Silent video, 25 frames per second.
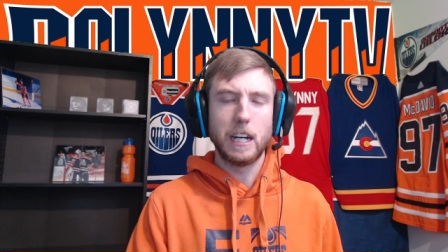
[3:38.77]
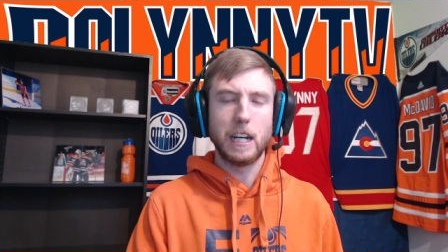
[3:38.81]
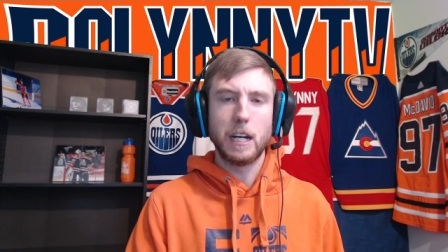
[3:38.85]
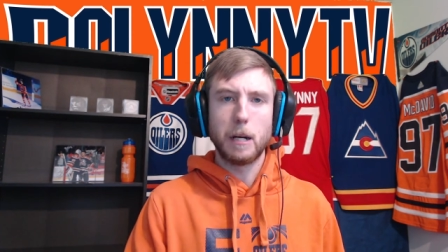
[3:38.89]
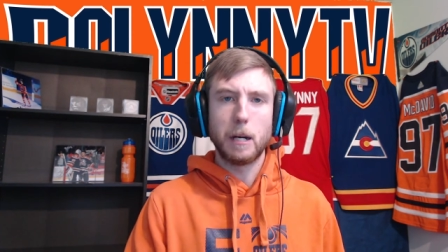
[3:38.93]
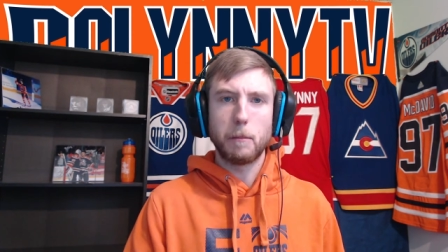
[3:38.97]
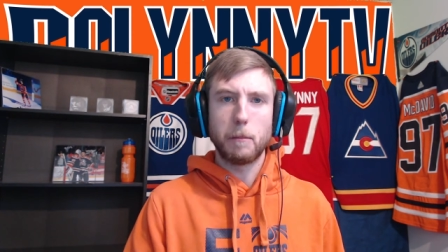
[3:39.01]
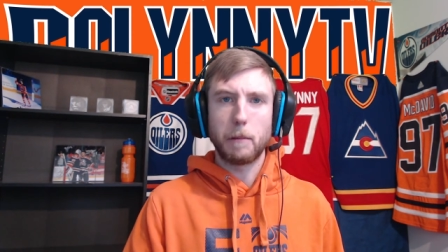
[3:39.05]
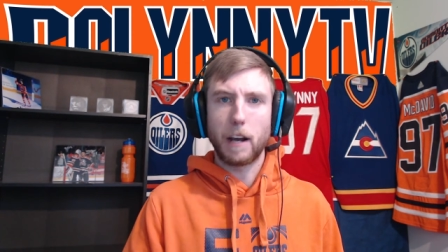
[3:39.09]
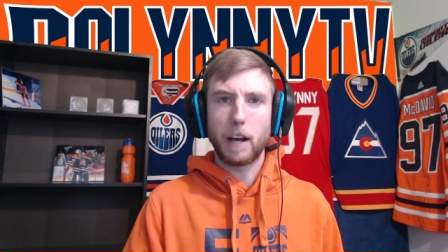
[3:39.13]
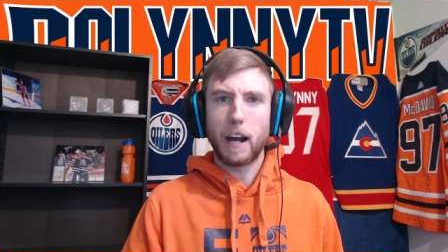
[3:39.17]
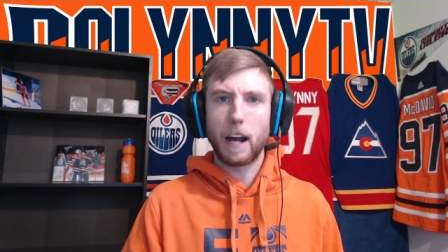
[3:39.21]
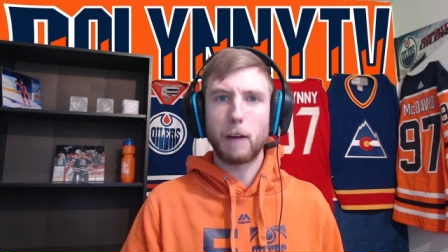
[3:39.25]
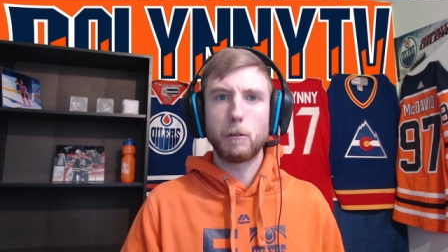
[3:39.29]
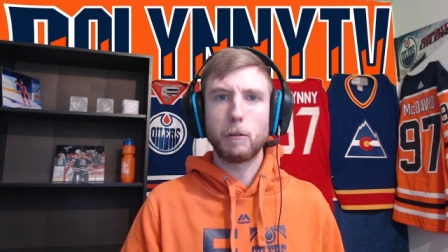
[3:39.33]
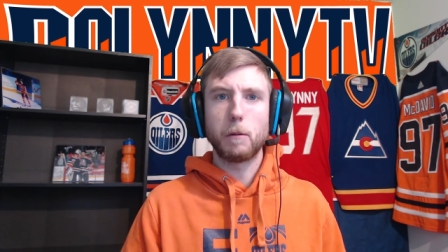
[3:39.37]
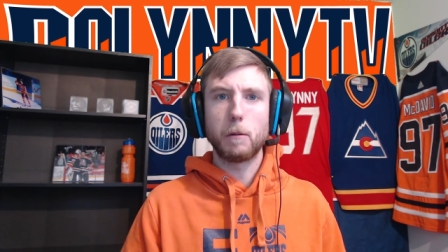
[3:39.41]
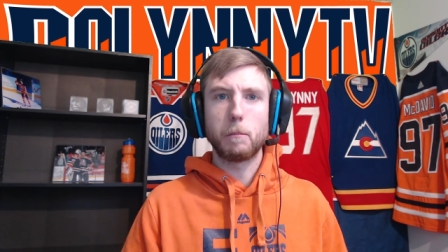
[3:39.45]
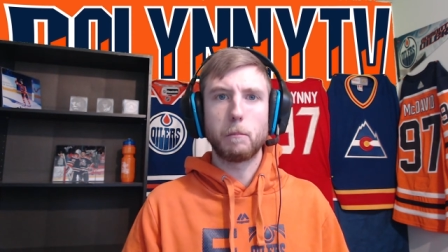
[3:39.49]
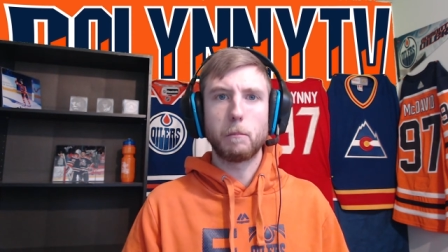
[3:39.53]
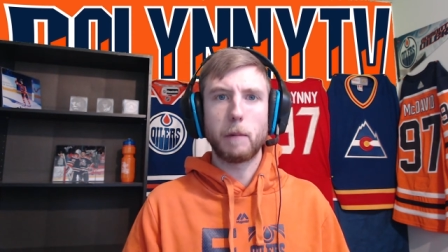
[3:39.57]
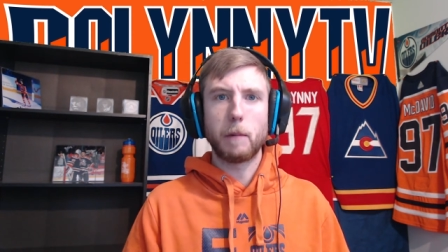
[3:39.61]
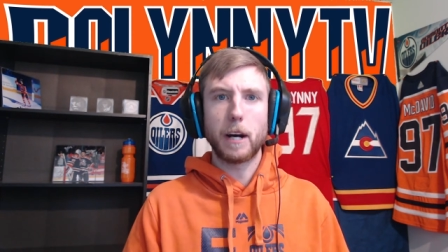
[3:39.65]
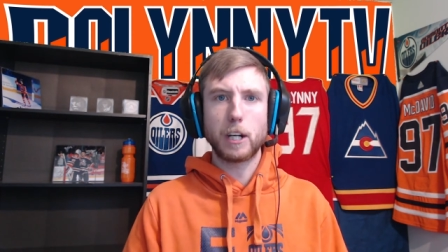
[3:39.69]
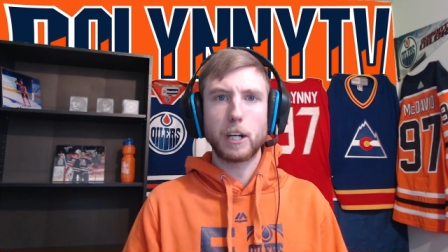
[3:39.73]
But I would
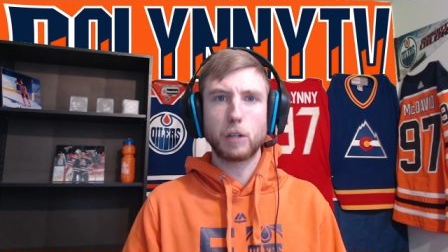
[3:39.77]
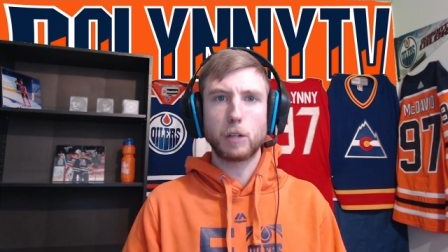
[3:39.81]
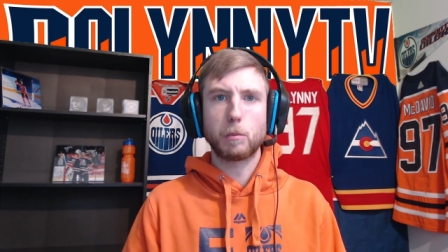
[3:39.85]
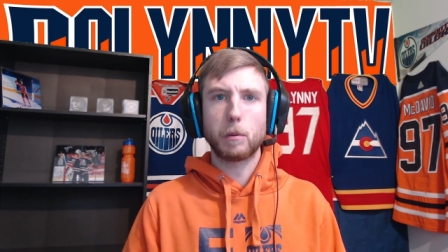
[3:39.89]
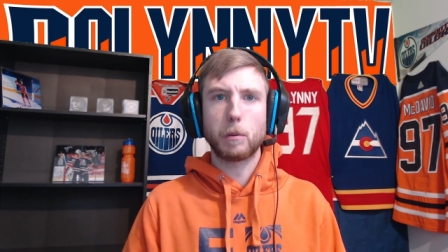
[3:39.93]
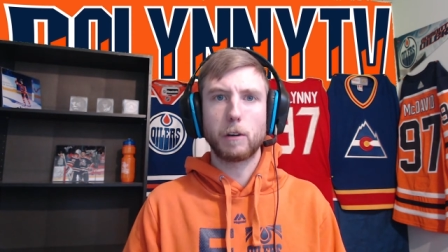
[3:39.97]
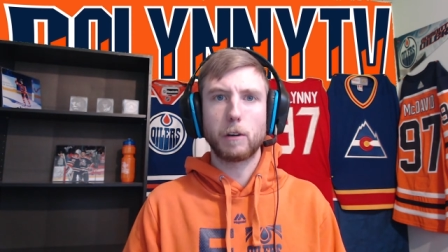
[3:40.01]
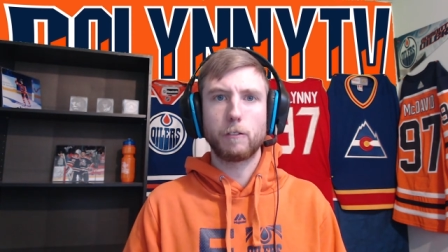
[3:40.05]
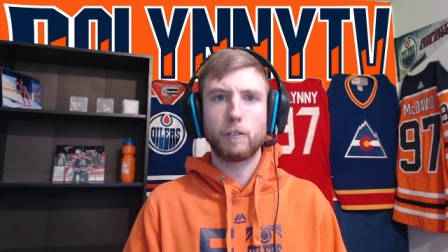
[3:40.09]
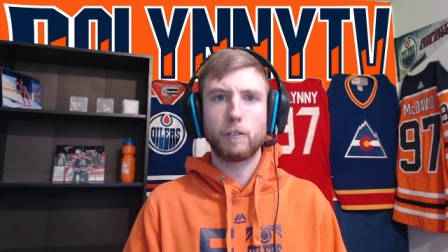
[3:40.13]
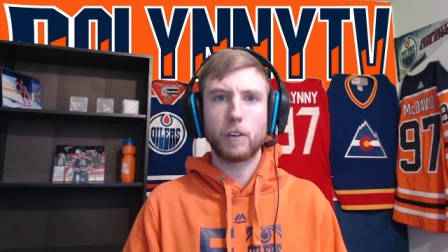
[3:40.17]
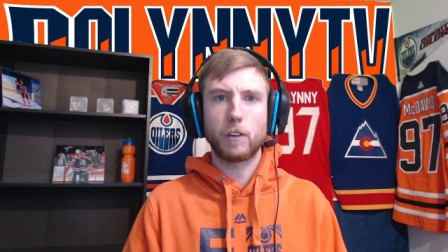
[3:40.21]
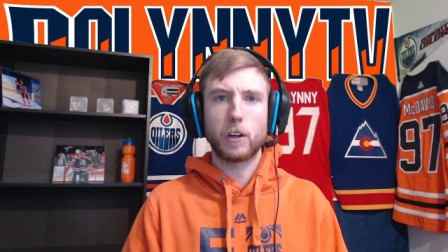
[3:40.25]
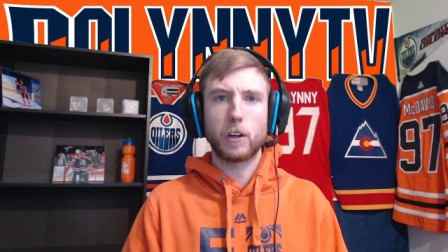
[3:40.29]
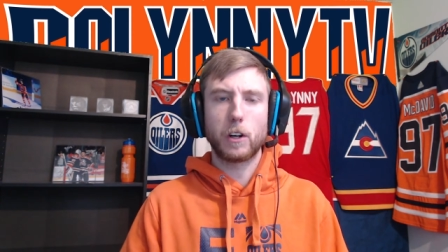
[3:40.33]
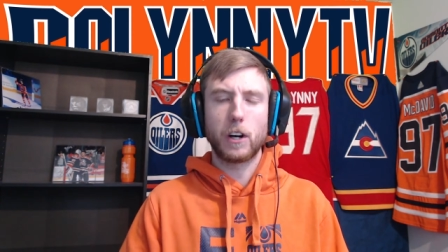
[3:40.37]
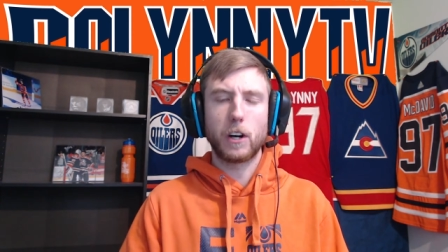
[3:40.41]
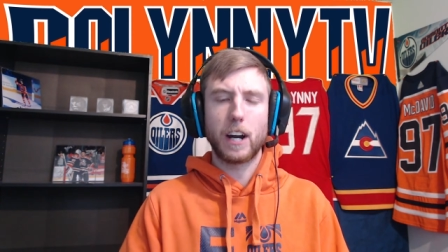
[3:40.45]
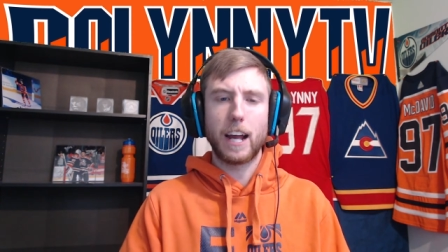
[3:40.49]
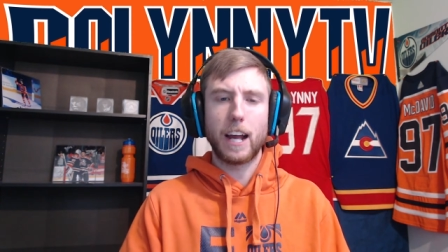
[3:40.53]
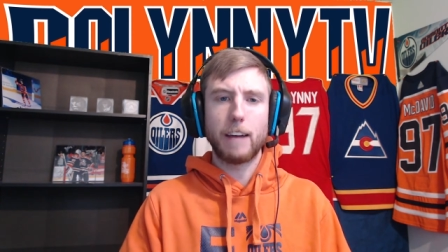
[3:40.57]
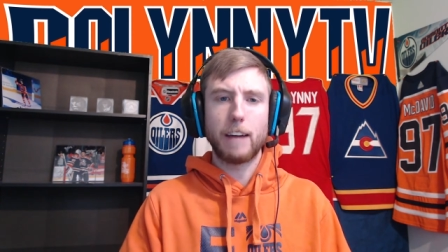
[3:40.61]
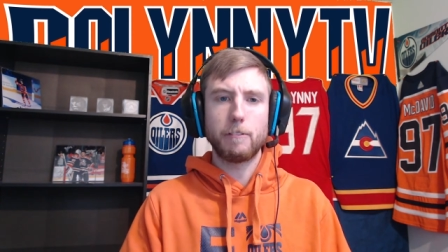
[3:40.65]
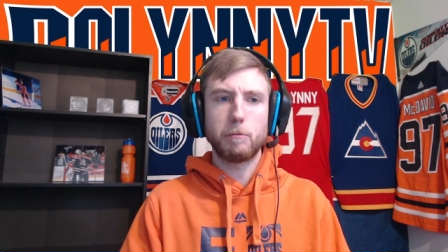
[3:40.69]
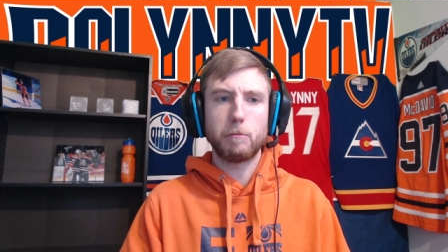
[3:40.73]
much prefer
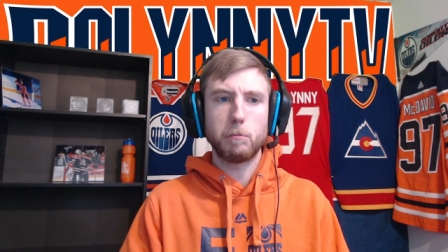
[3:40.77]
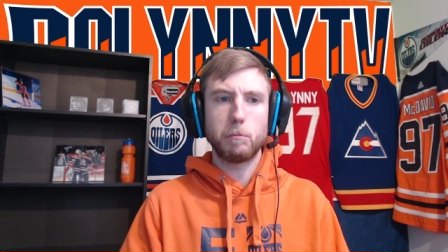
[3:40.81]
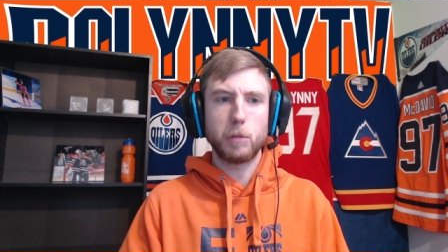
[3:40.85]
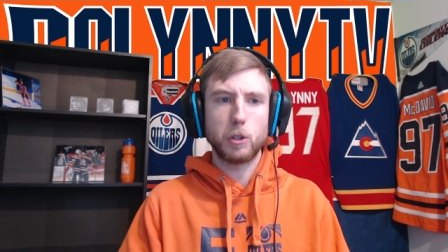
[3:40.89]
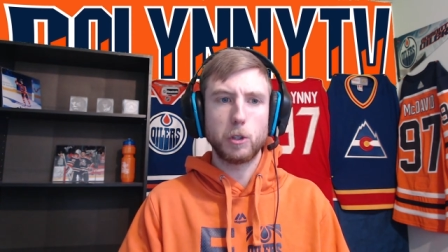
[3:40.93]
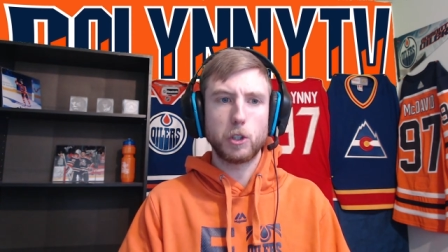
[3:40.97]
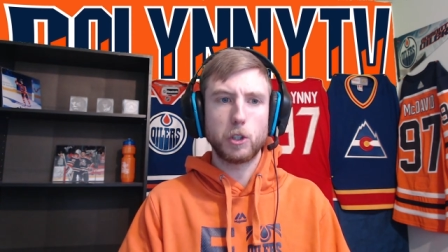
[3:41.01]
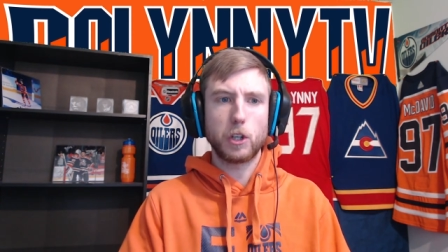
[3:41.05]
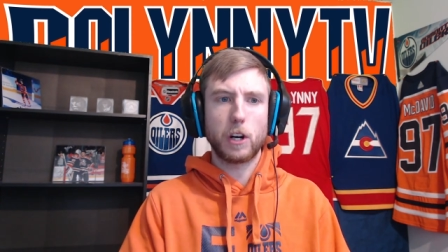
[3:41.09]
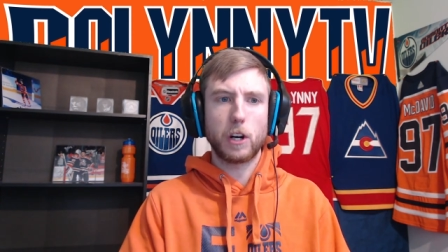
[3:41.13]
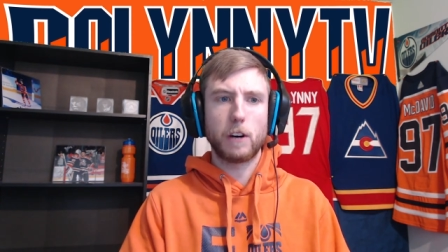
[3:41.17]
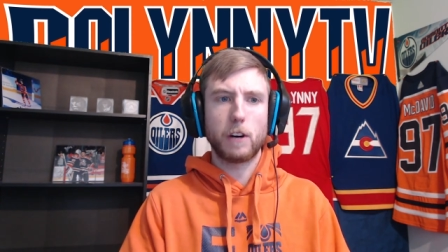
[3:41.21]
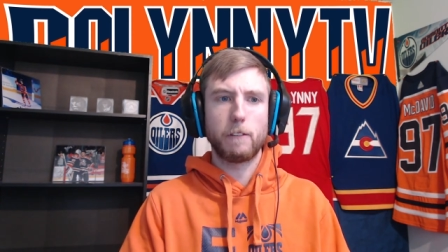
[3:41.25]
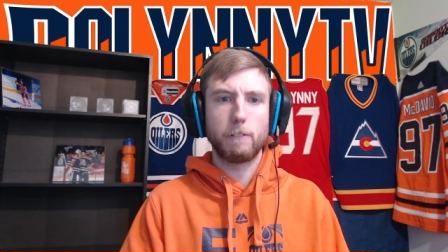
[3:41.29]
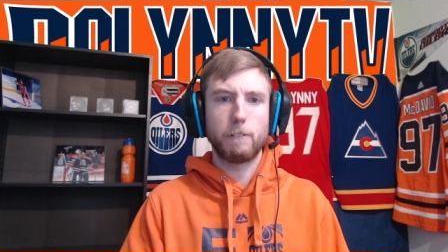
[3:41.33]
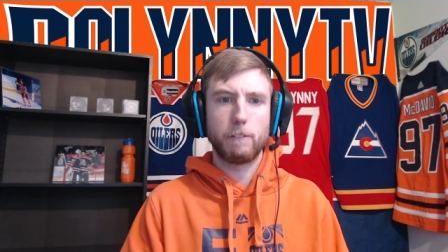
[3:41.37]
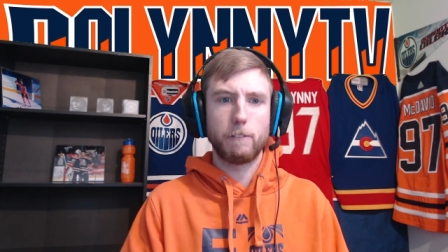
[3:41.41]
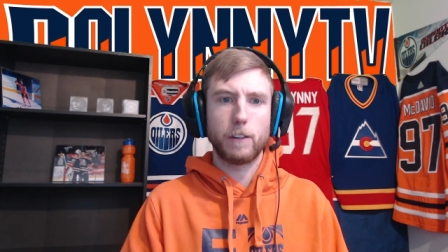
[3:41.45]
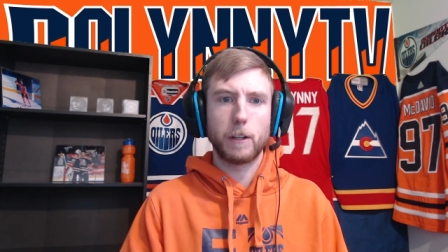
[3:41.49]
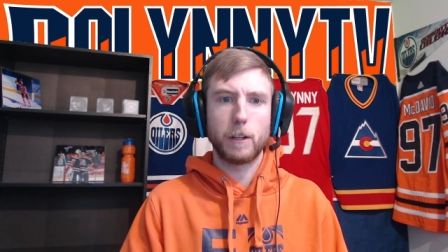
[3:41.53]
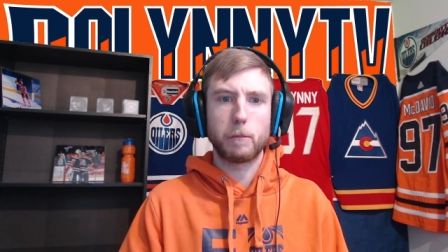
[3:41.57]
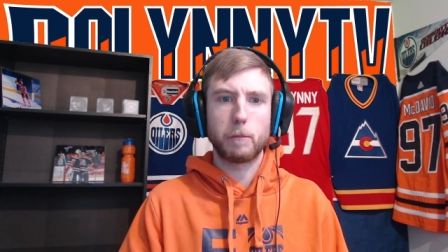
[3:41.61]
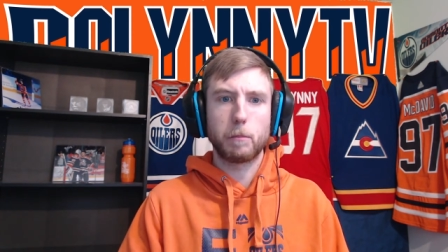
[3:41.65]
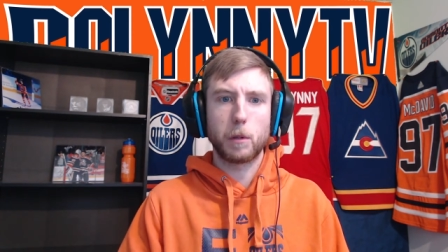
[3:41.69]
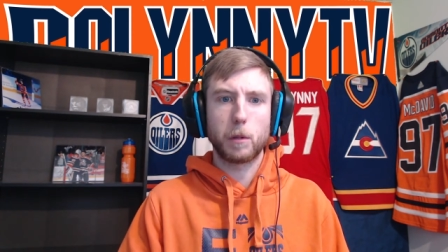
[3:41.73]
Evan Bouchard and
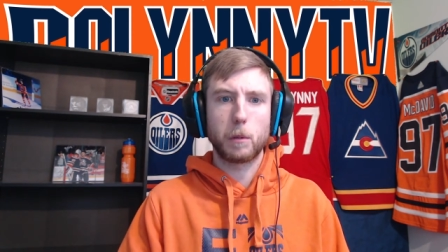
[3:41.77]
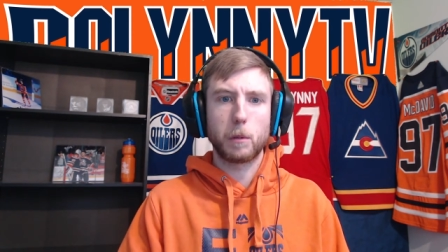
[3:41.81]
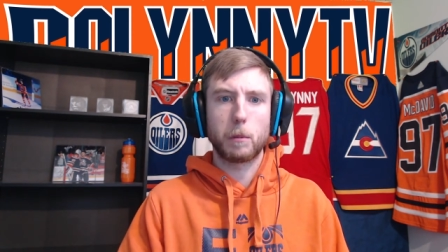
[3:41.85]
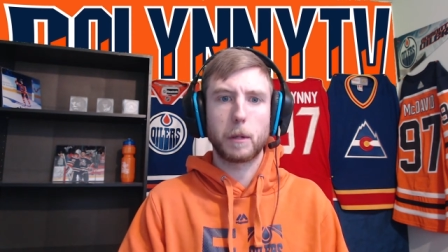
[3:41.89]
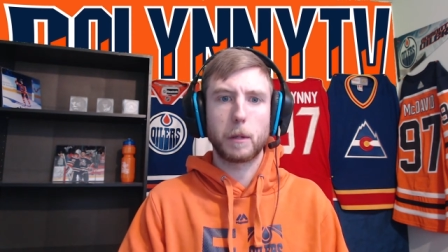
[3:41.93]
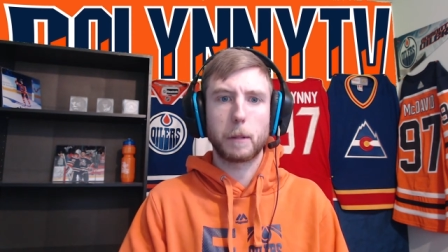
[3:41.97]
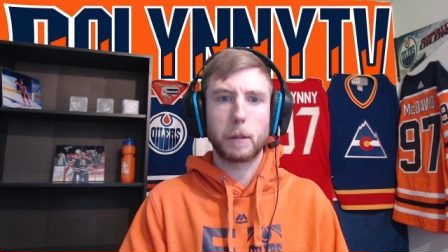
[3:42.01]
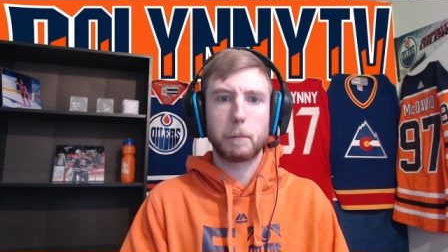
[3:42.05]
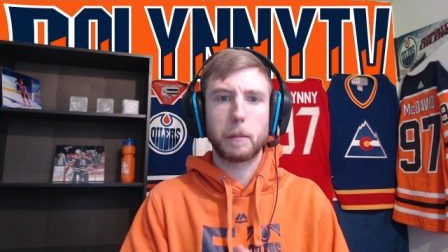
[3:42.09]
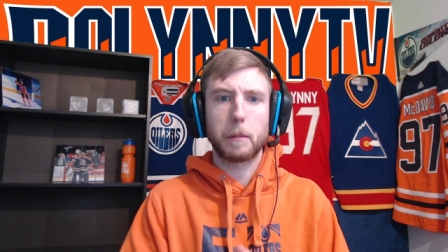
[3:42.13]
Philip Broberg